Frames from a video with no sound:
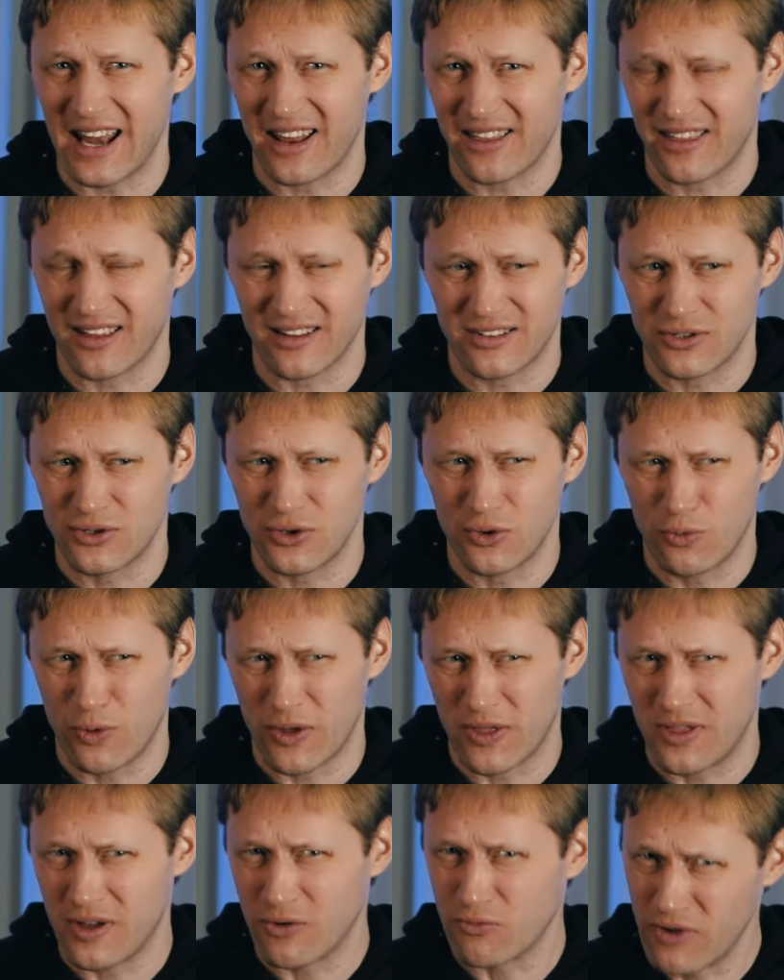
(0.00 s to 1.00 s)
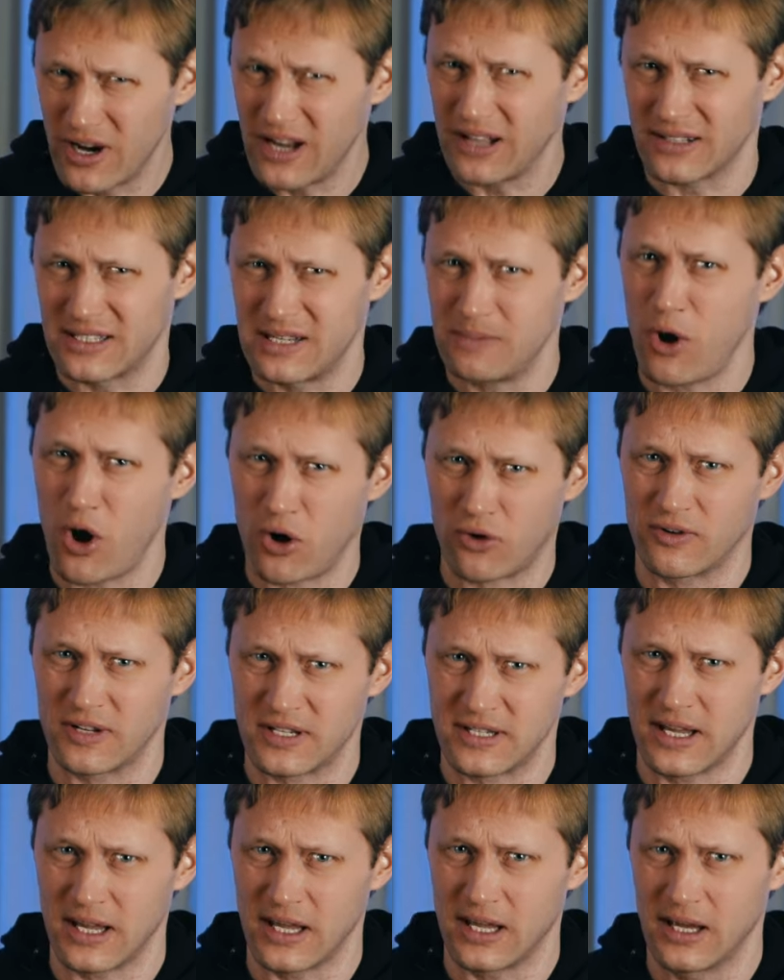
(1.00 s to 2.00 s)
anything to do with the real
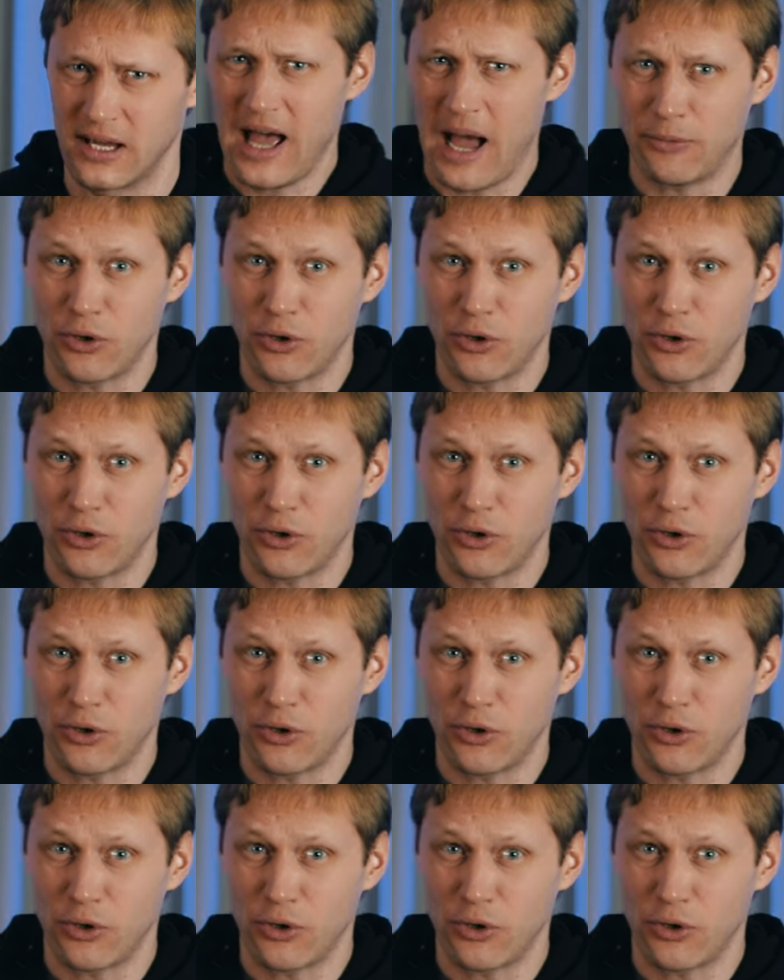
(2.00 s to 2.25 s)
democracy.